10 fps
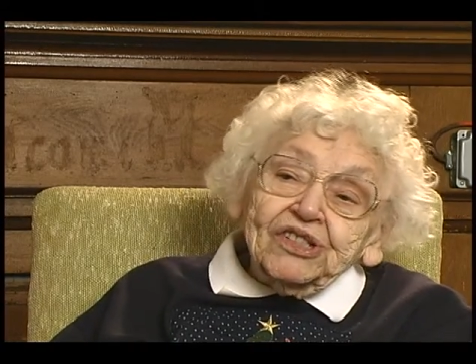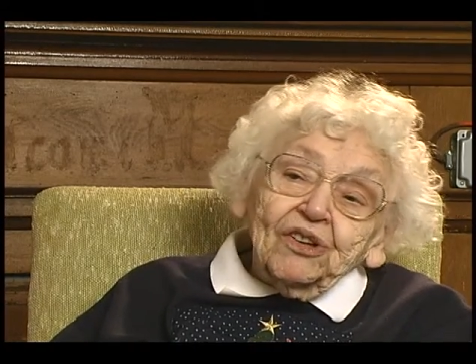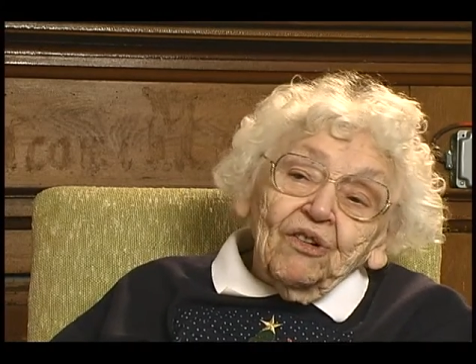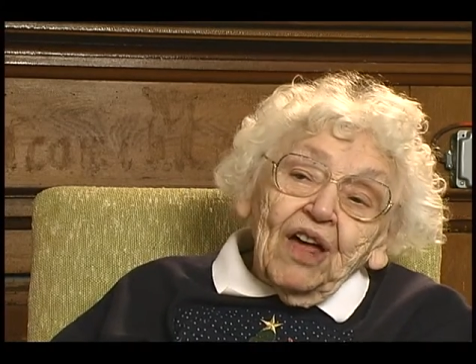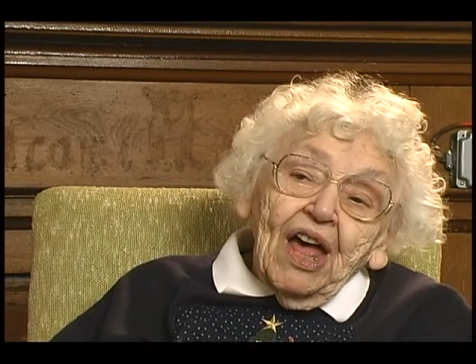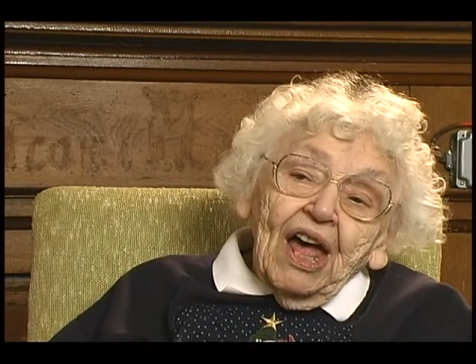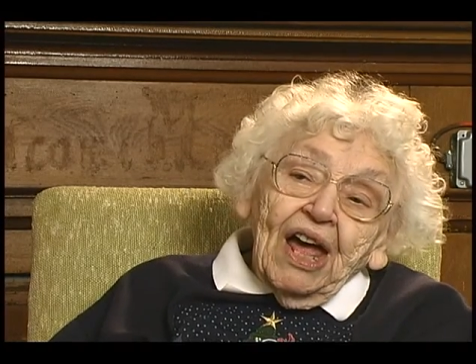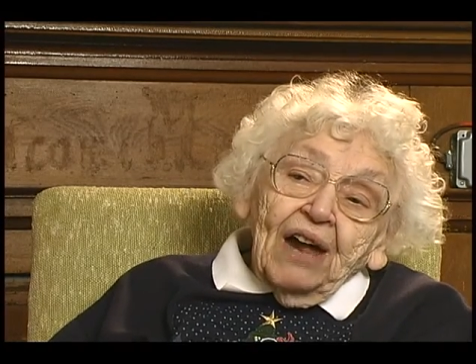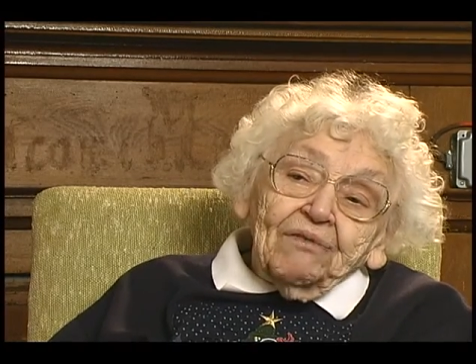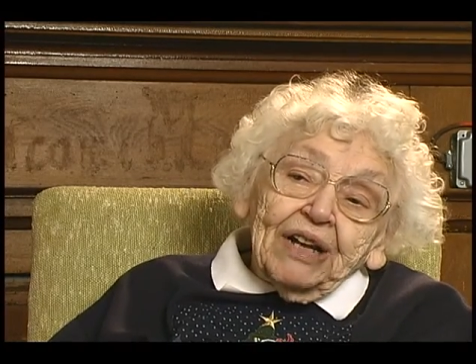So
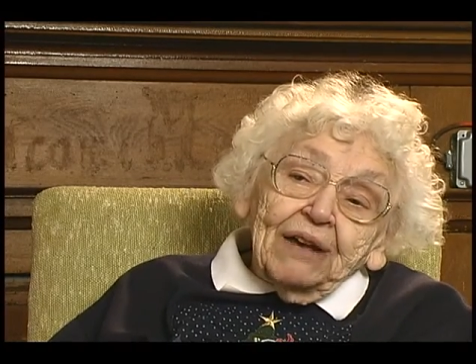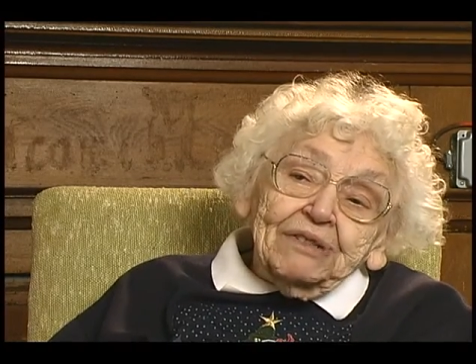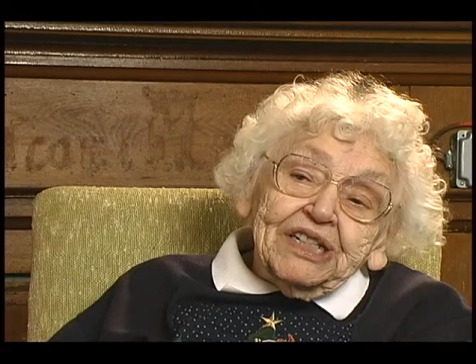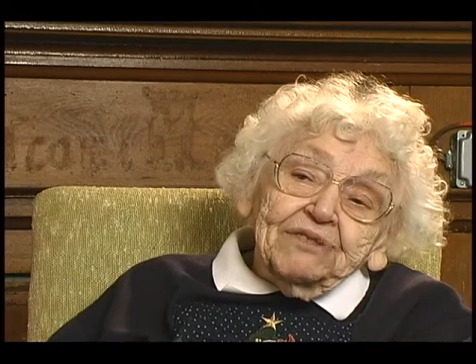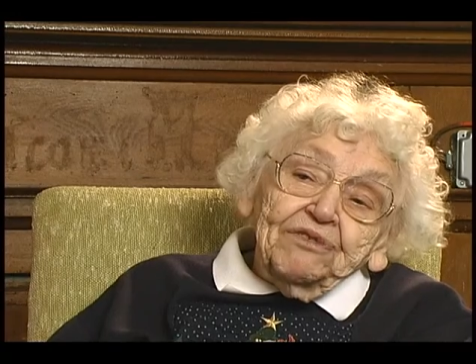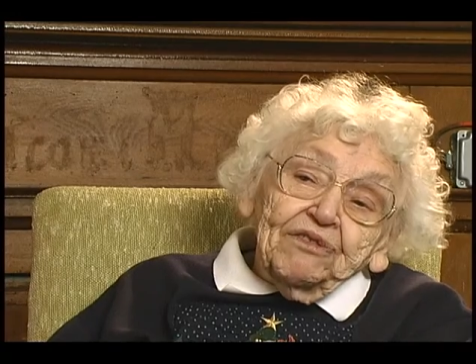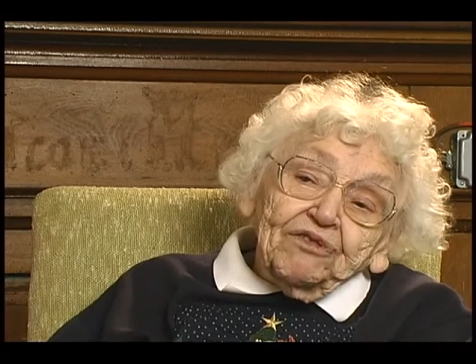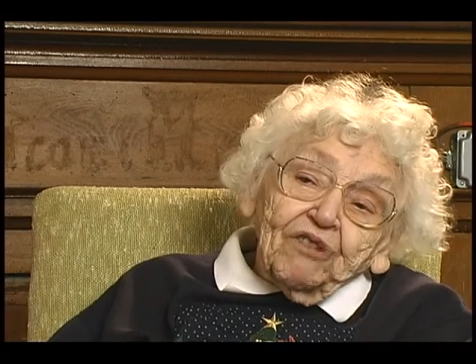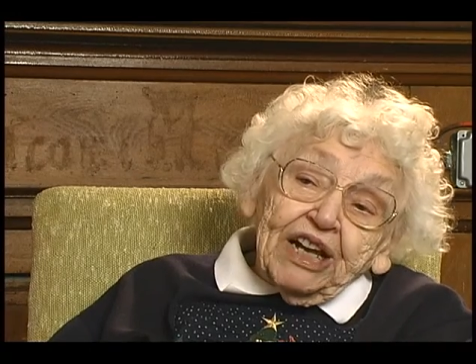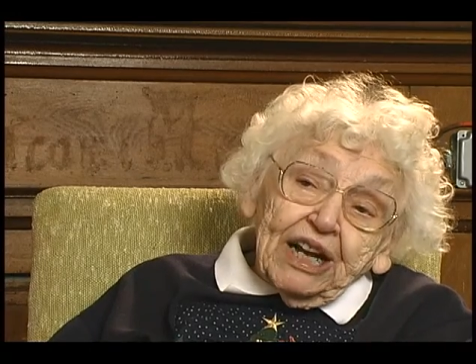when I was in
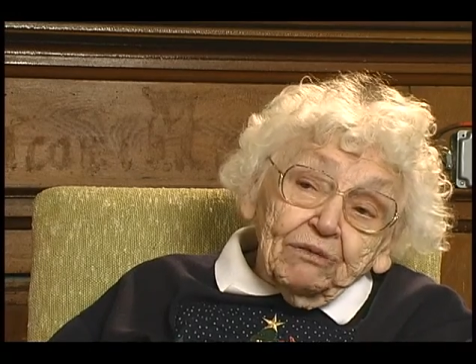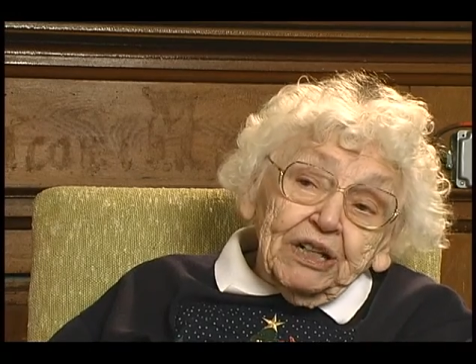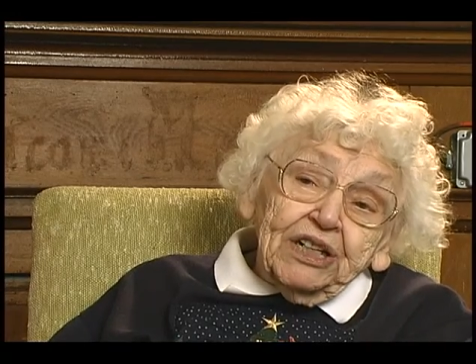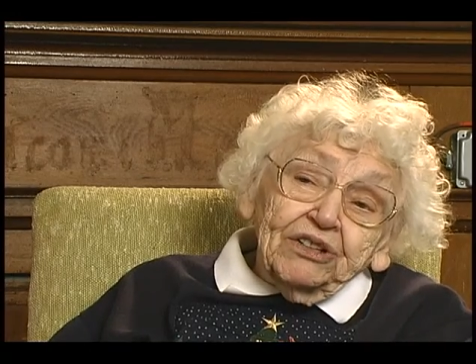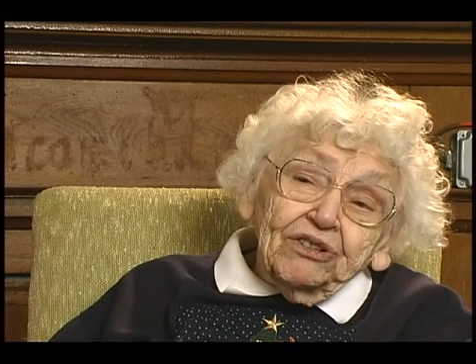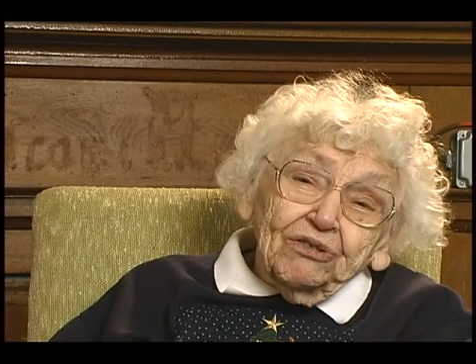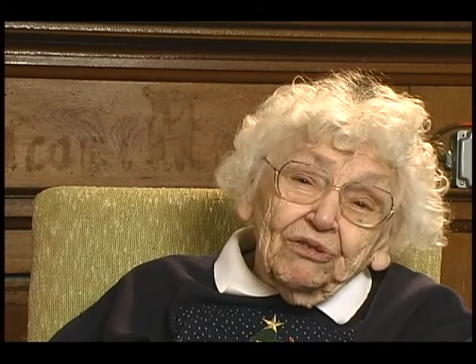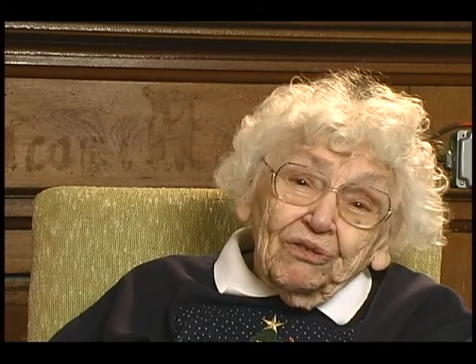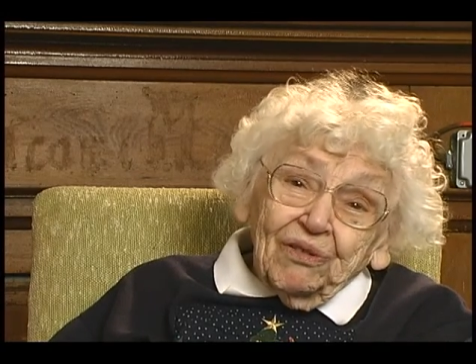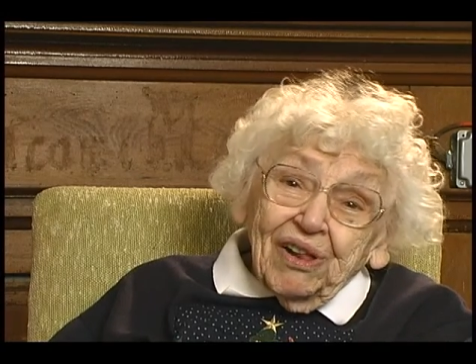fifth grade, I went
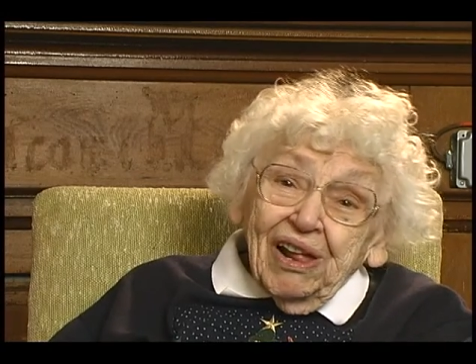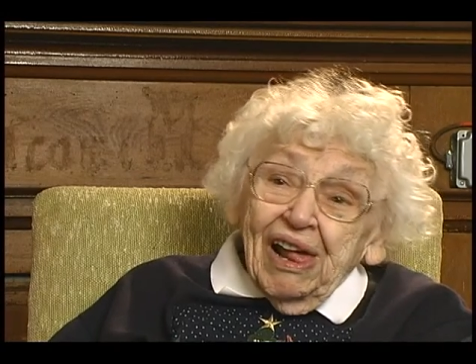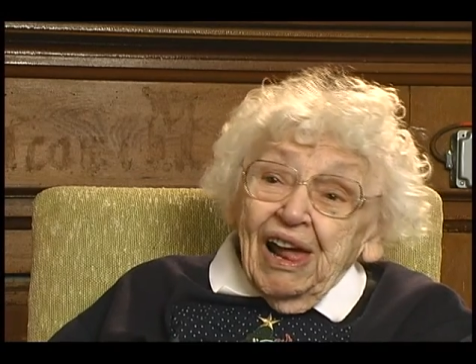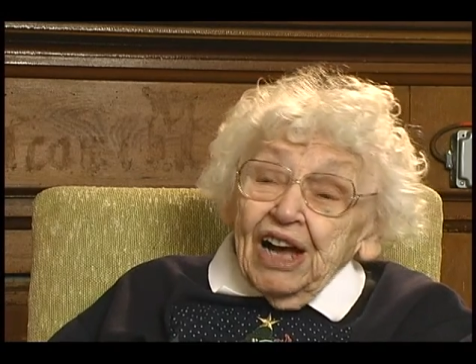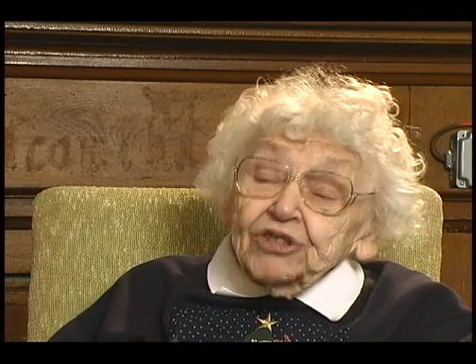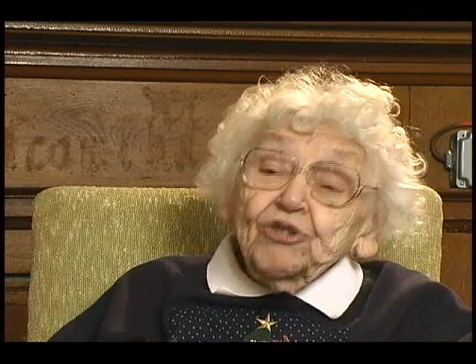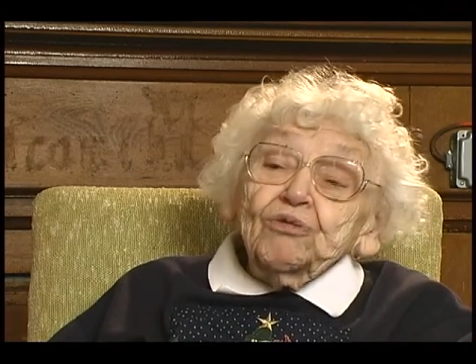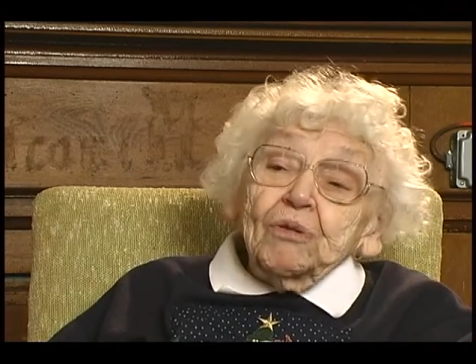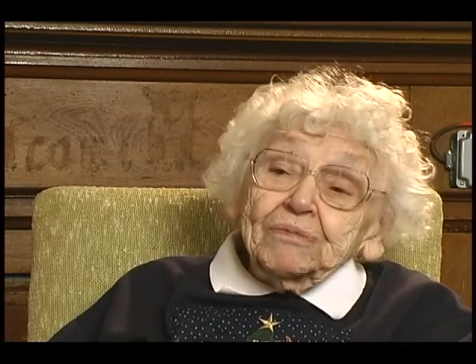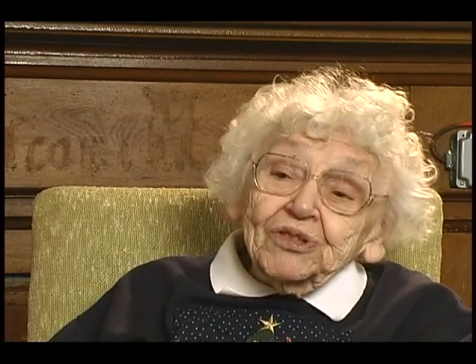into a
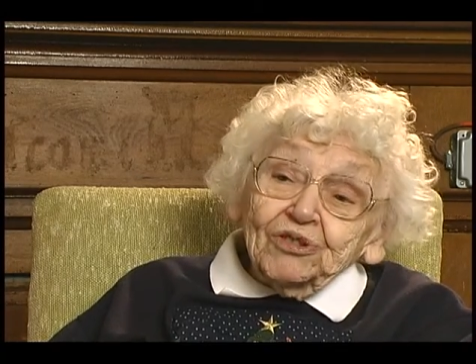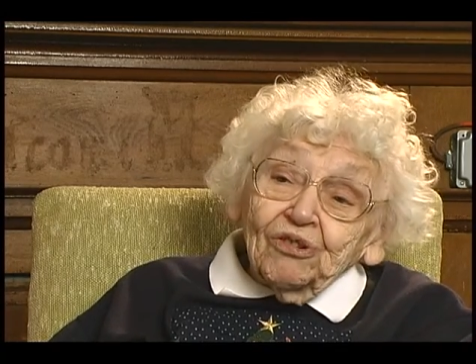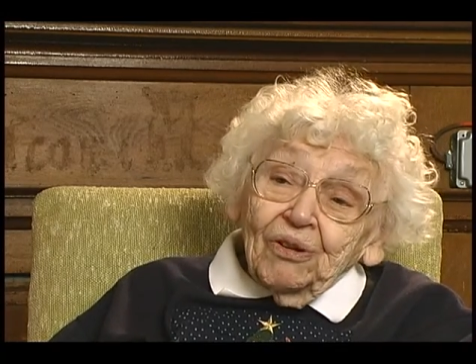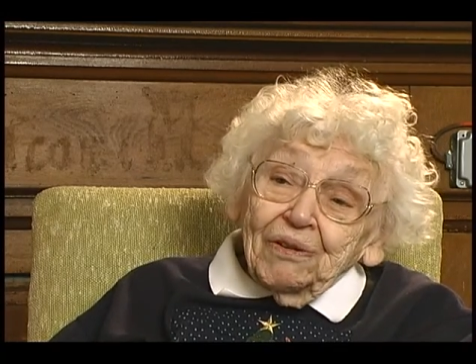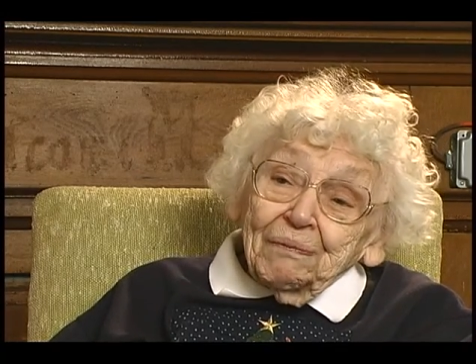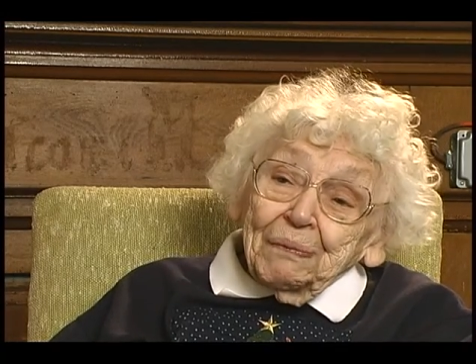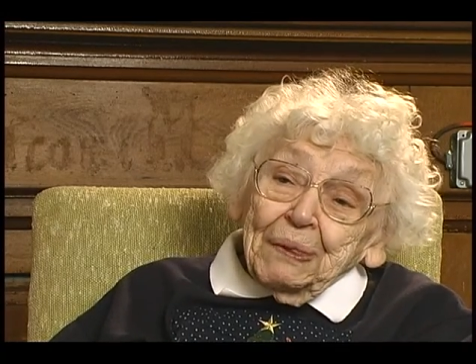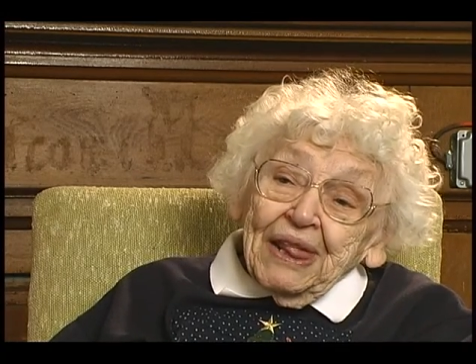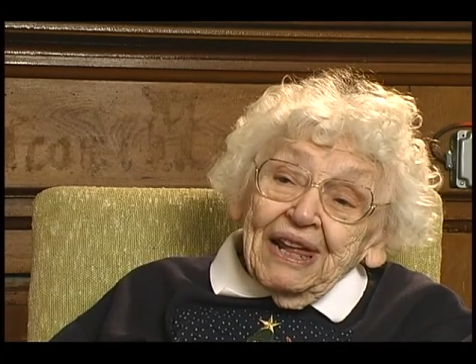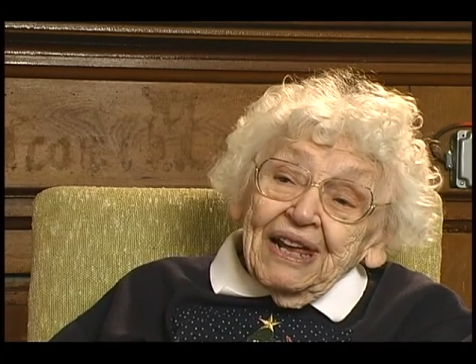two-room school
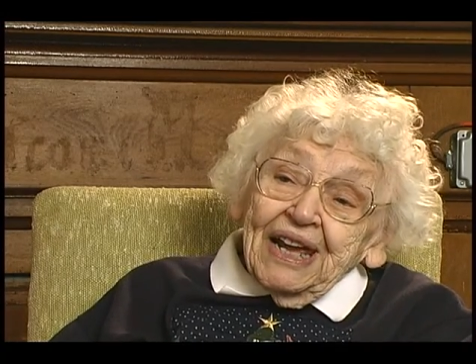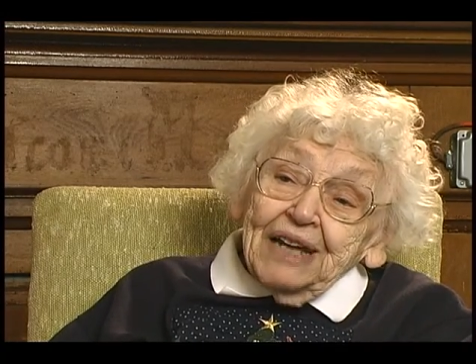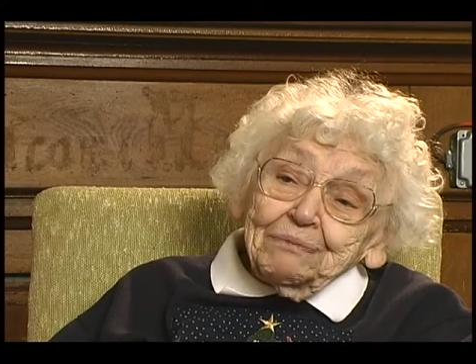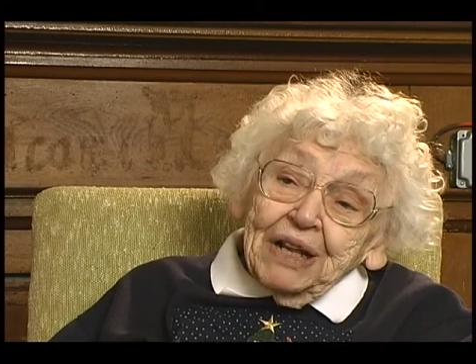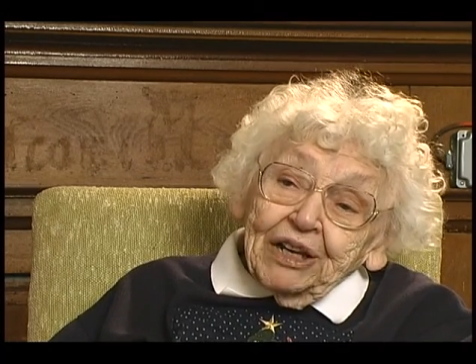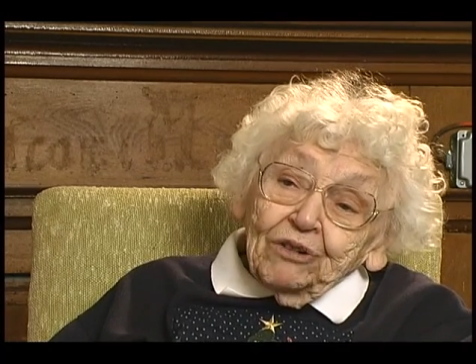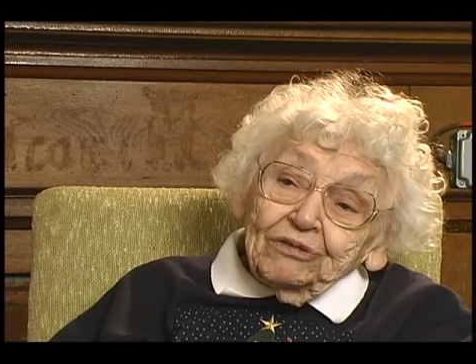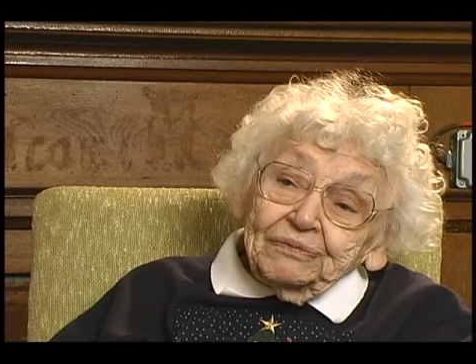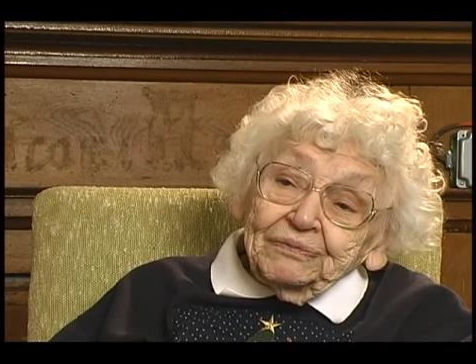at Plato.